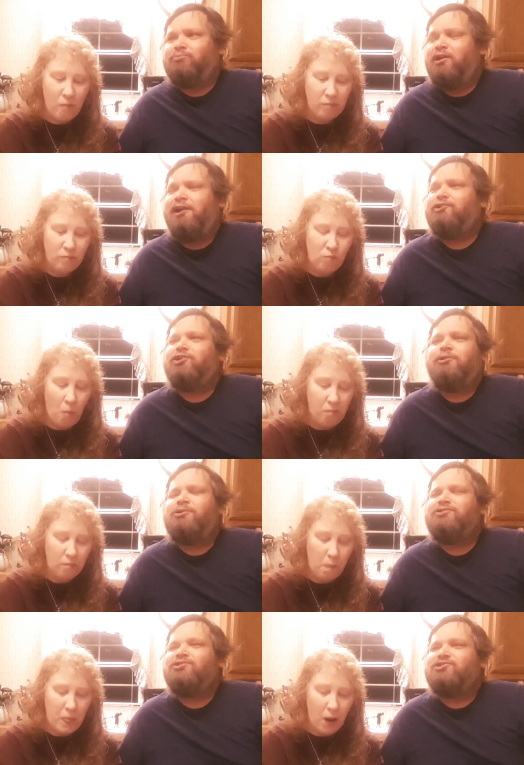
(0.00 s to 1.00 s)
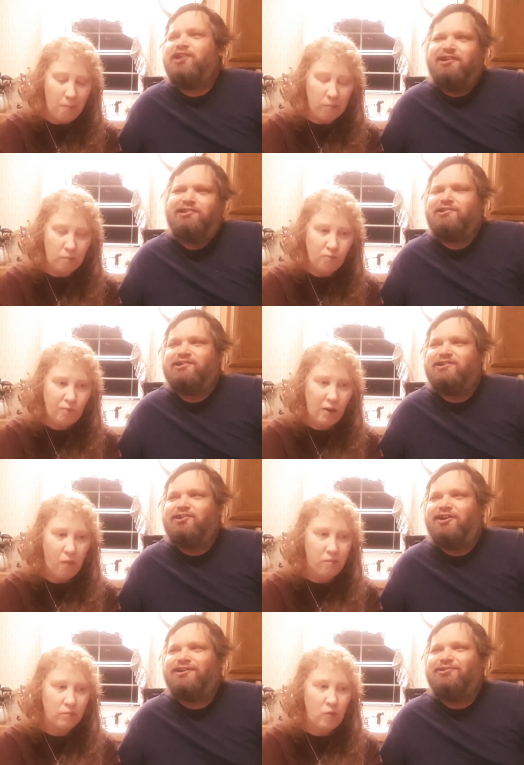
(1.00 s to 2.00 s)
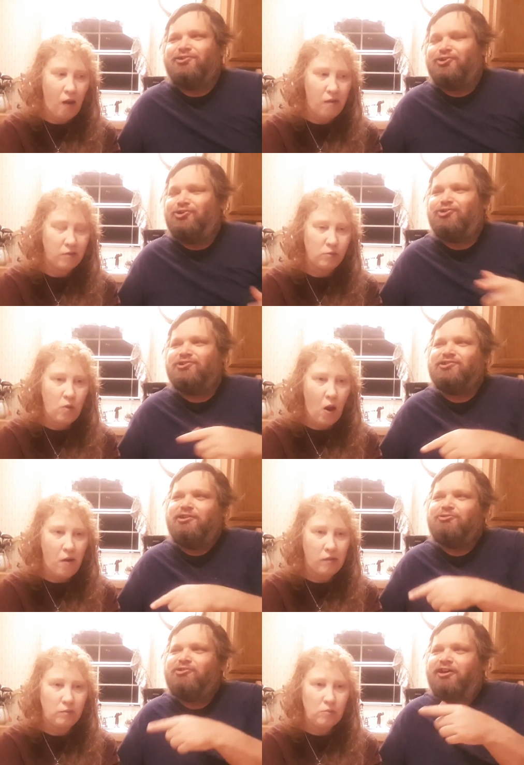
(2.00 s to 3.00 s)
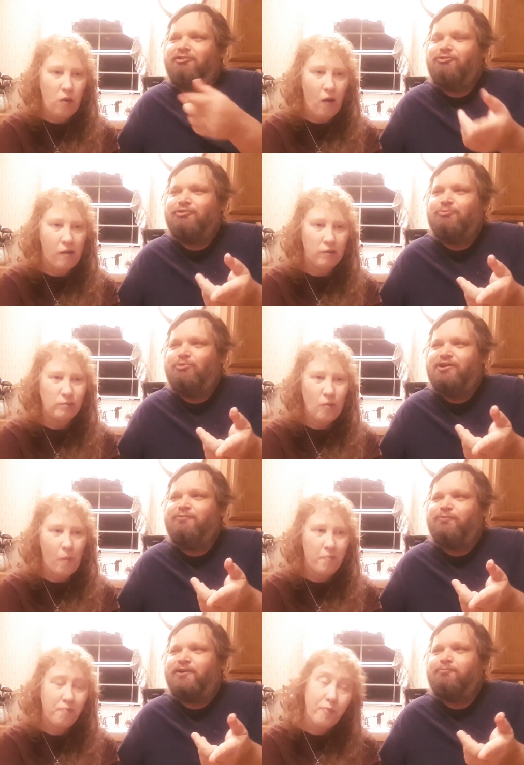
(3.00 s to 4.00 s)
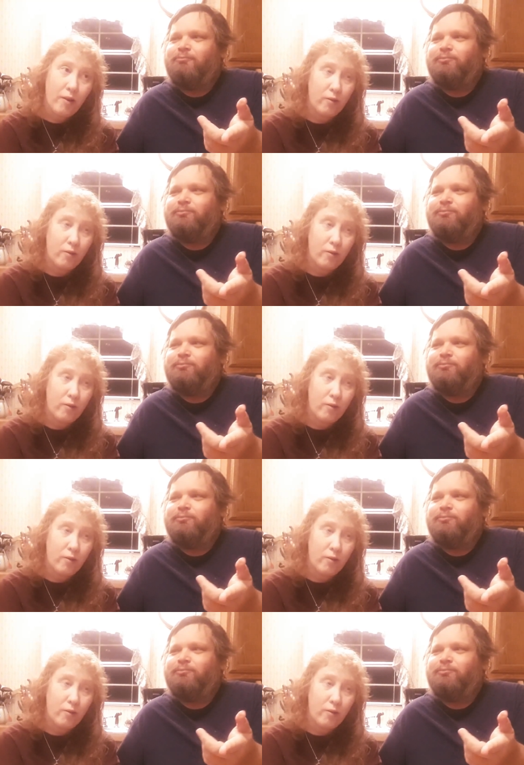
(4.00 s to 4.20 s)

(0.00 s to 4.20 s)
Speaker 1: Actually, I wasn't technically talking to her because I was talking to her boyfriend.